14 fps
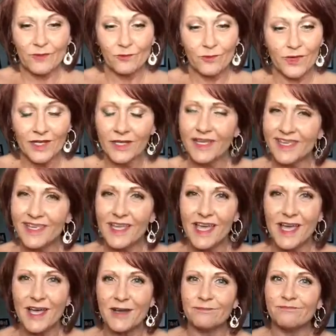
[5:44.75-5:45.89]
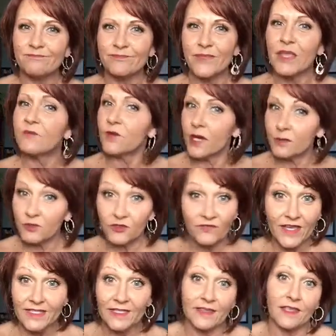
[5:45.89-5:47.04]
Really, it frames your
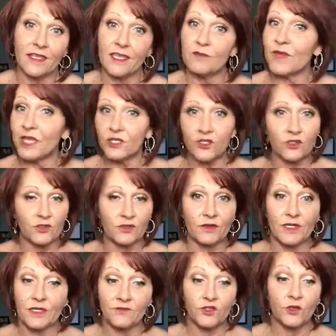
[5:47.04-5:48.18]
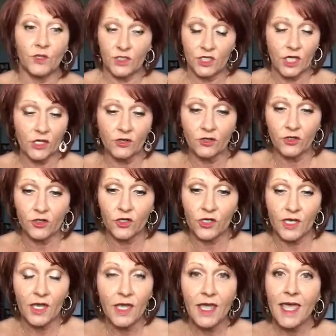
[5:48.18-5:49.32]
face. I think it gives you a younger look,
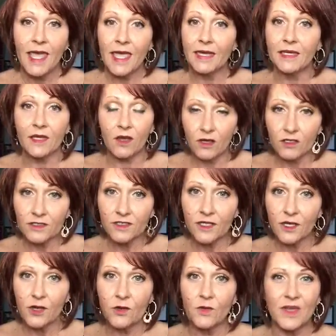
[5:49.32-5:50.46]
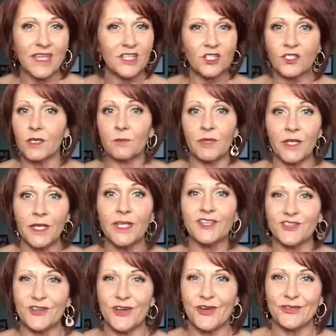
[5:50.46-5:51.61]
and it just
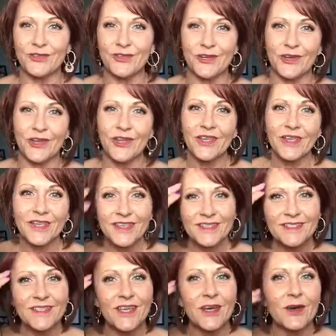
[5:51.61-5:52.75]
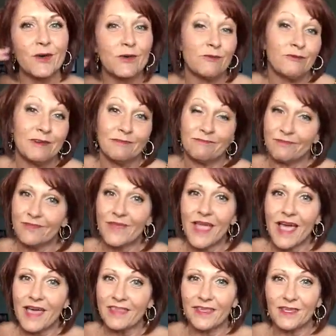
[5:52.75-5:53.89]
completes your whole look. So,
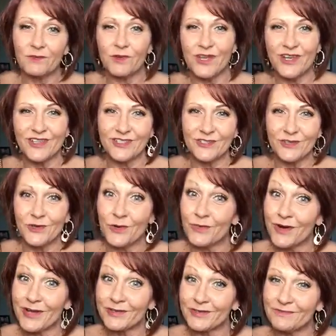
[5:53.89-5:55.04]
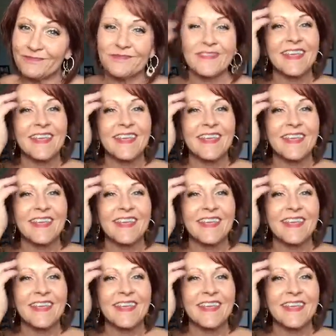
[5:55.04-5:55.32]
I think we all should do our brows.